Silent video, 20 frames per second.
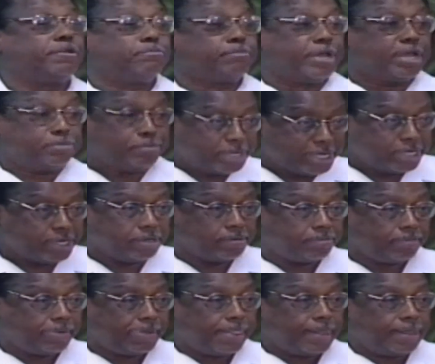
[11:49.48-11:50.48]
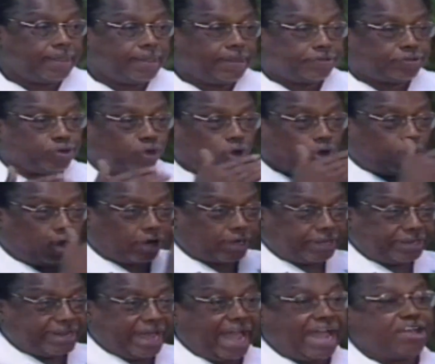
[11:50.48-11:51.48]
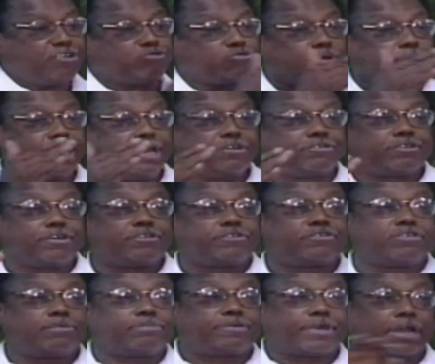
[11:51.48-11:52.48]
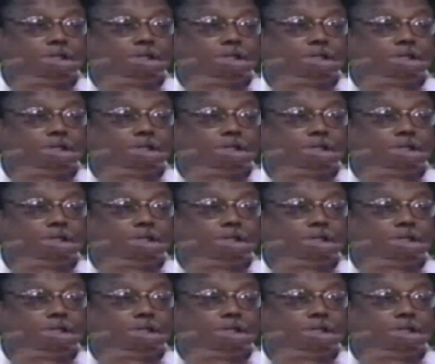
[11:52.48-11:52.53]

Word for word: it may be to organize relationships